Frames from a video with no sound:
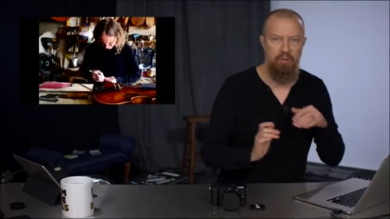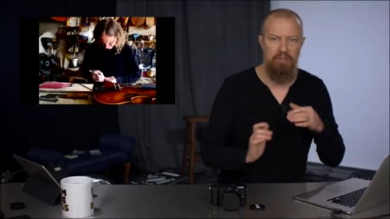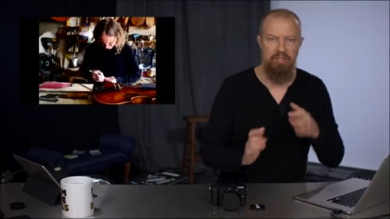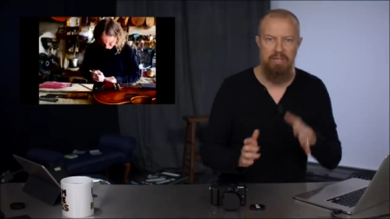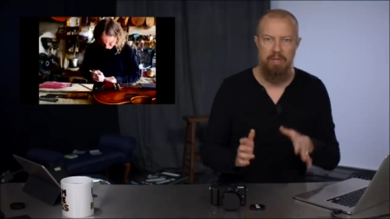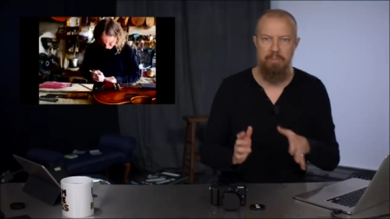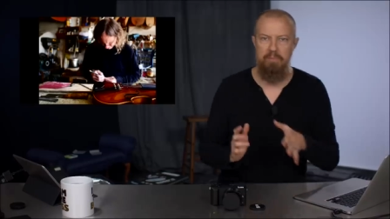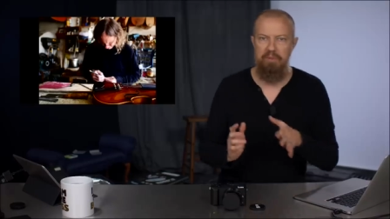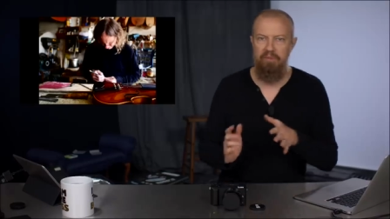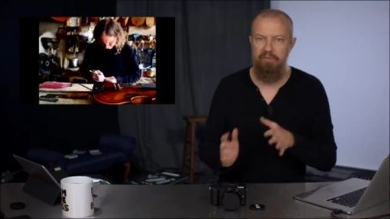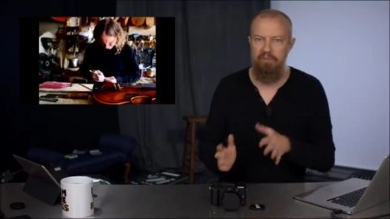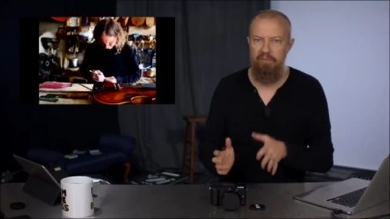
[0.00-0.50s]

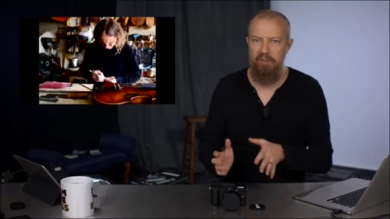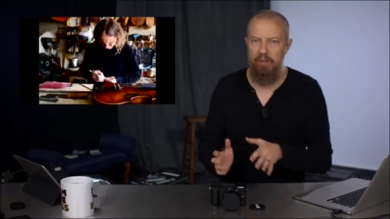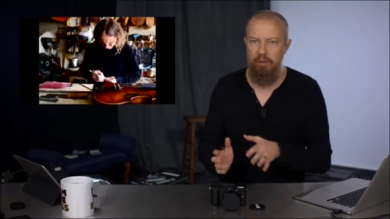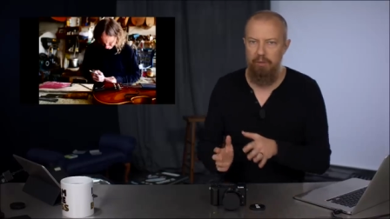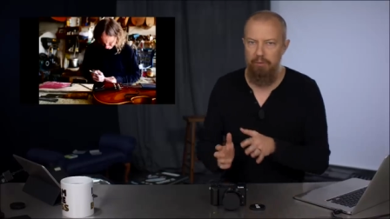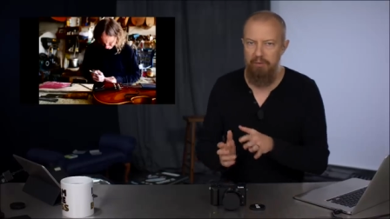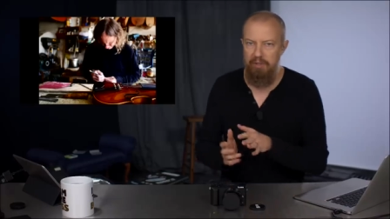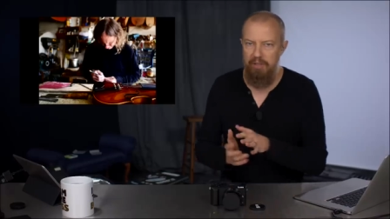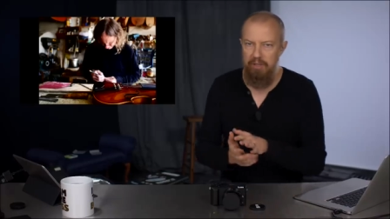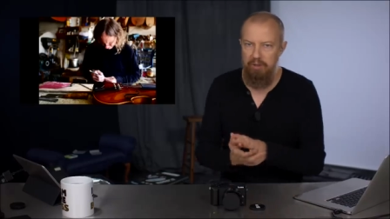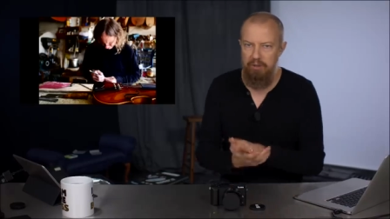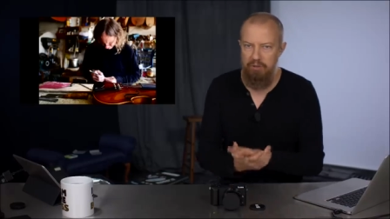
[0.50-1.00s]
depth of field
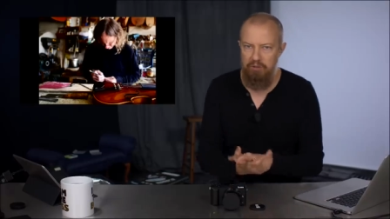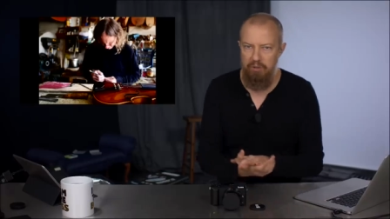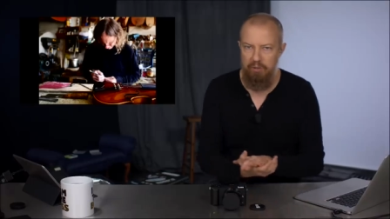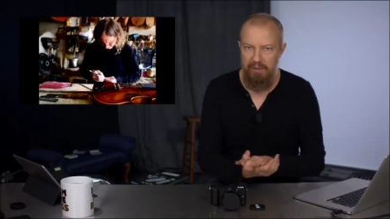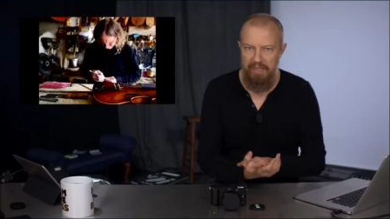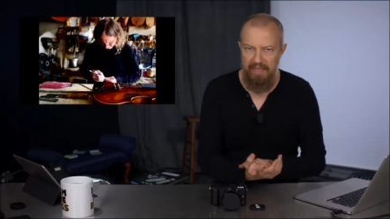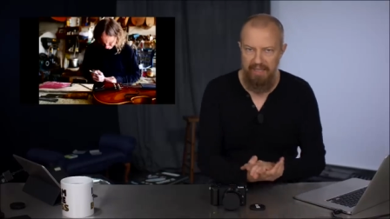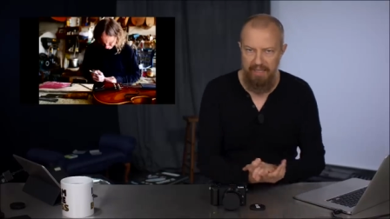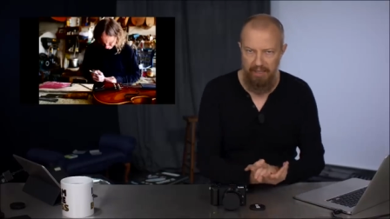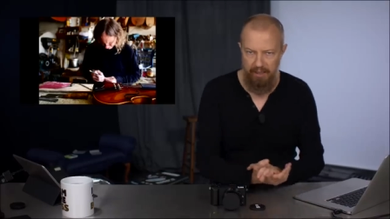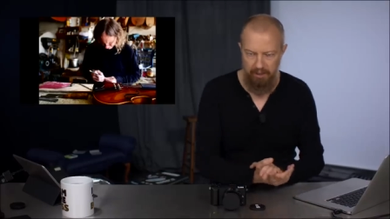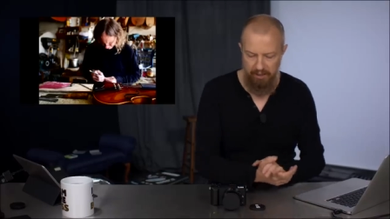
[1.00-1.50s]
that you do
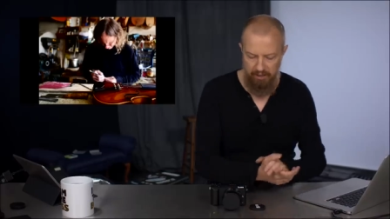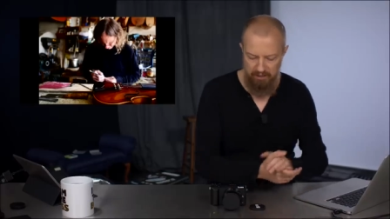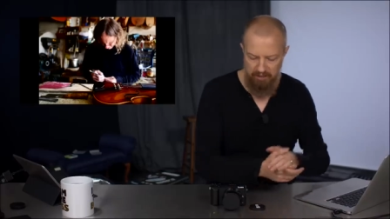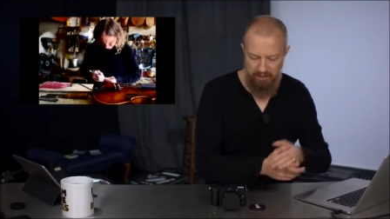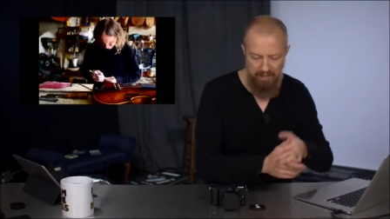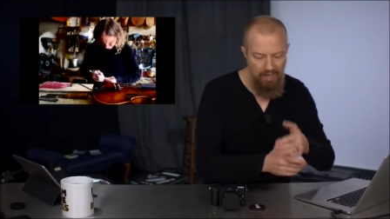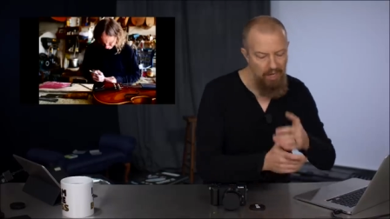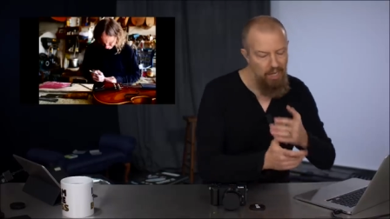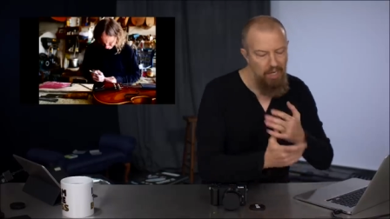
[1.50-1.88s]
get out of this.